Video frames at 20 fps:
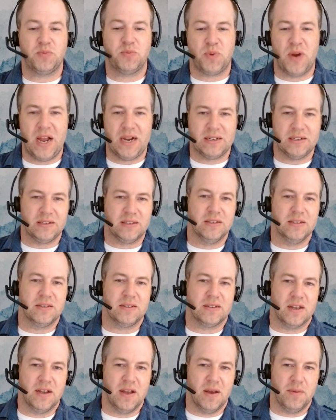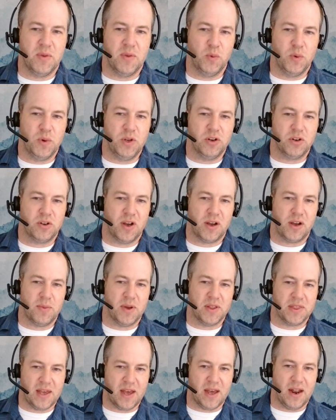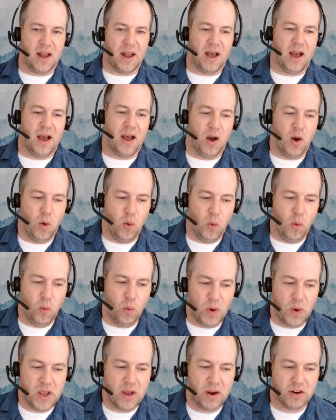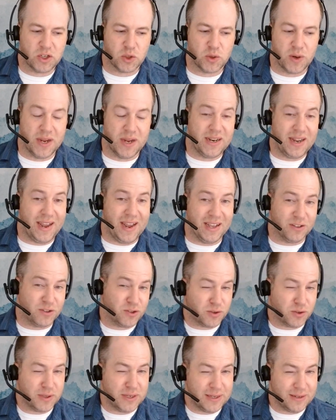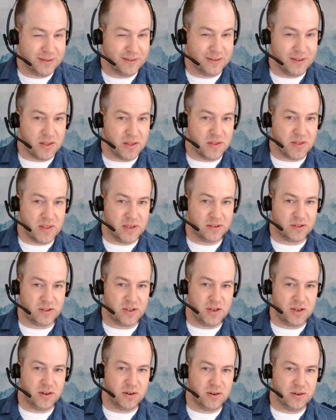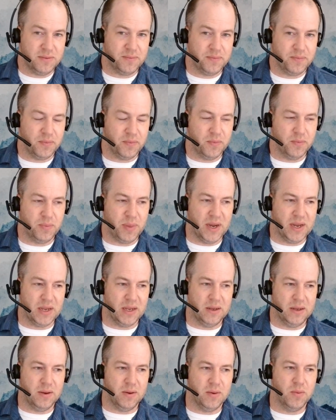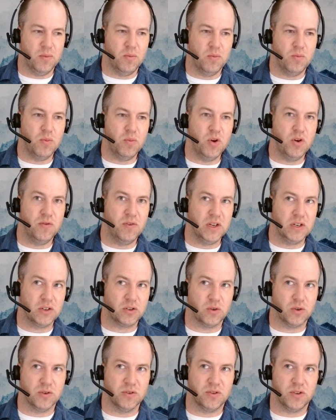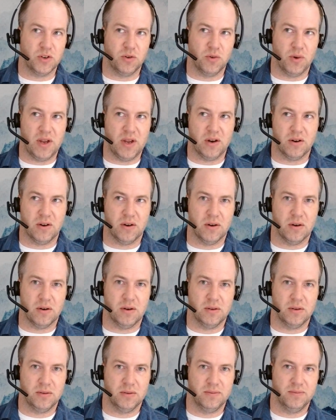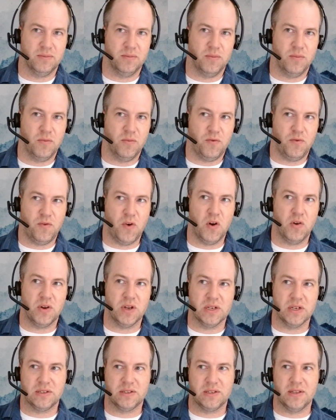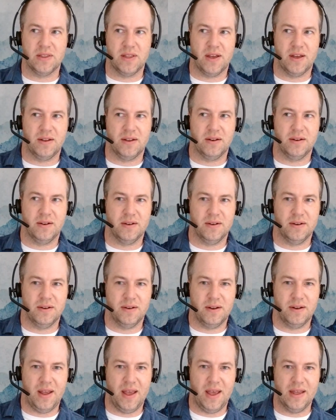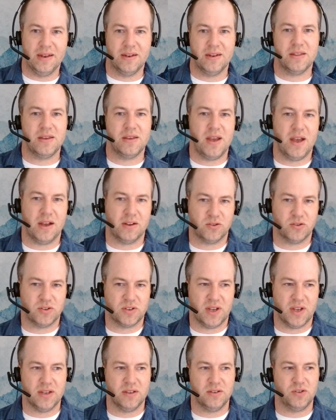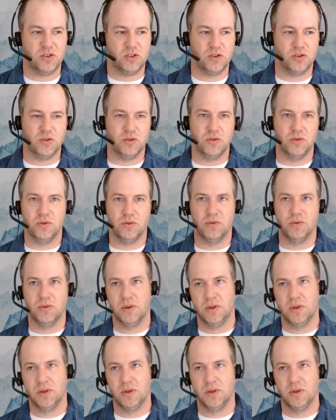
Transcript: practices, I mean, when you talk about that, we are trying to answer it this year by moving towards a greater focus in that end of the exercise to